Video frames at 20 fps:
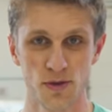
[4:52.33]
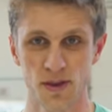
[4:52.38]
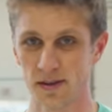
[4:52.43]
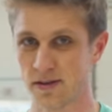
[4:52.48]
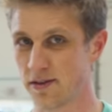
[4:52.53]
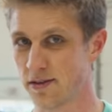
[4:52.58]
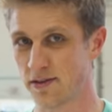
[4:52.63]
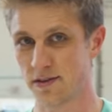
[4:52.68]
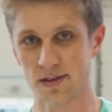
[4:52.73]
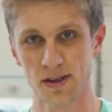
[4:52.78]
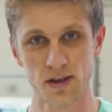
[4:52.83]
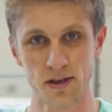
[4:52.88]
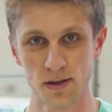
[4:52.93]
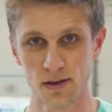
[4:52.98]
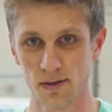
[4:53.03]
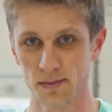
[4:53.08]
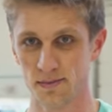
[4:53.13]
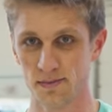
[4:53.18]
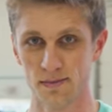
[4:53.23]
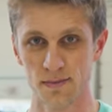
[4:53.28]
This is
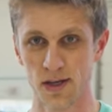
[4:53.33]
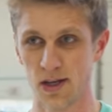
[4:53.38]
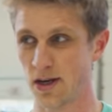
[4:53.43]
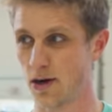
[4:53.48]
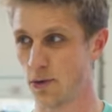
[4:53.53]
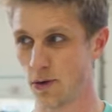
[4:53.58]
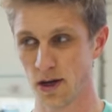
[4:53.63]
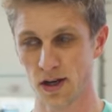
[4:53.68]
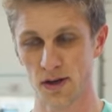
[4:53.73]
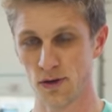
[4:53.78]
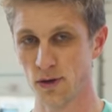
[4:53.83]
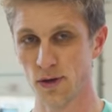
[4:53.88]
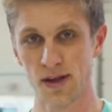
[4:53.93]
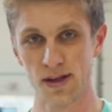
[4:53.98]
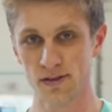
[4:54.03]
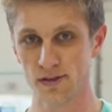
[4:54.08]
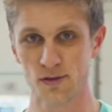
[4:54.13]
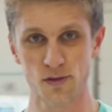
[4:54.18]
still, you know, we're going to do this